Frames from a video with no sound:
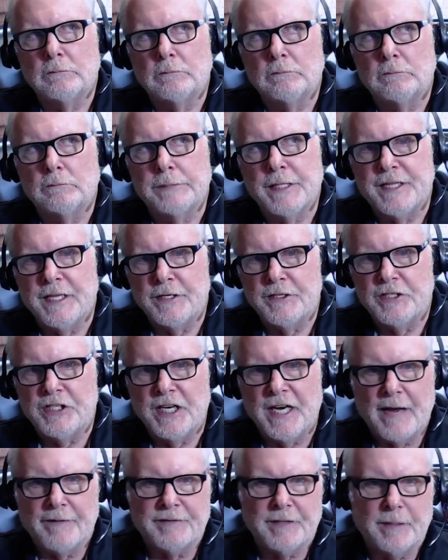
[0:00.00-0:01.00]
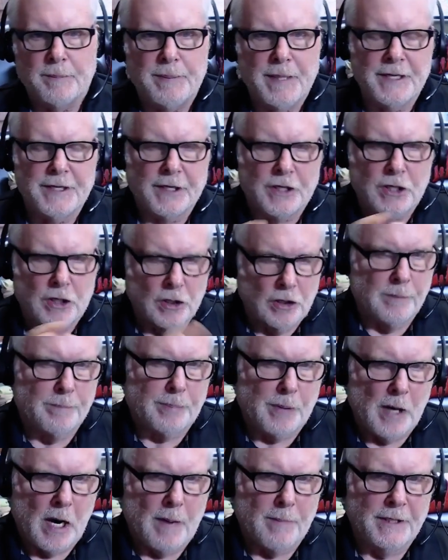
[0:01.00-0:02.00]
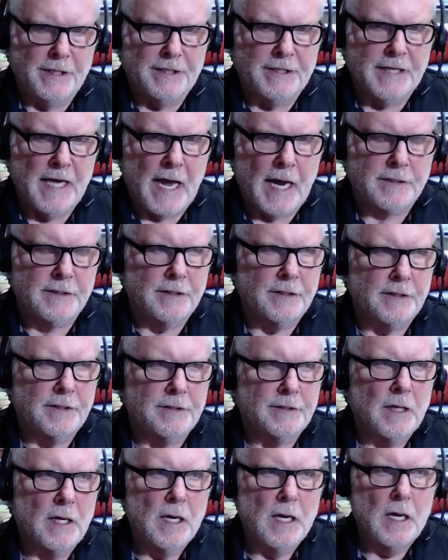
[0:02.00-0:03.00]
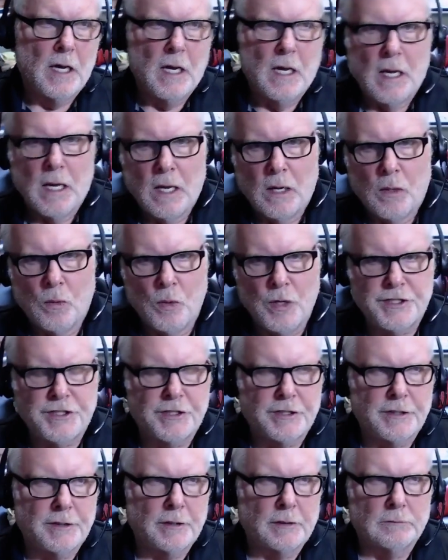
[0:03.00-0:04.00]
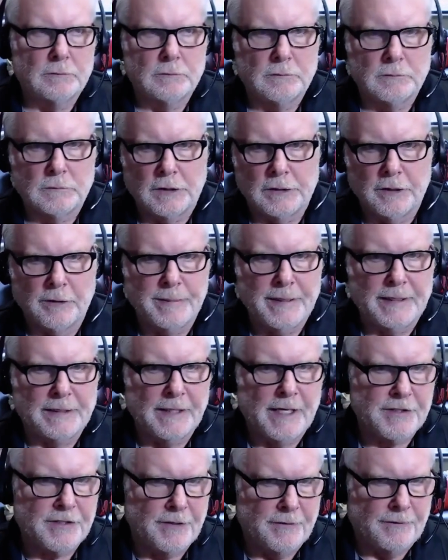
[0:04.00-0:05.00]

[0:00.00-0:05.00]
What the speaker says: But then she'd have to pay the current property taxes, which are a little bit less than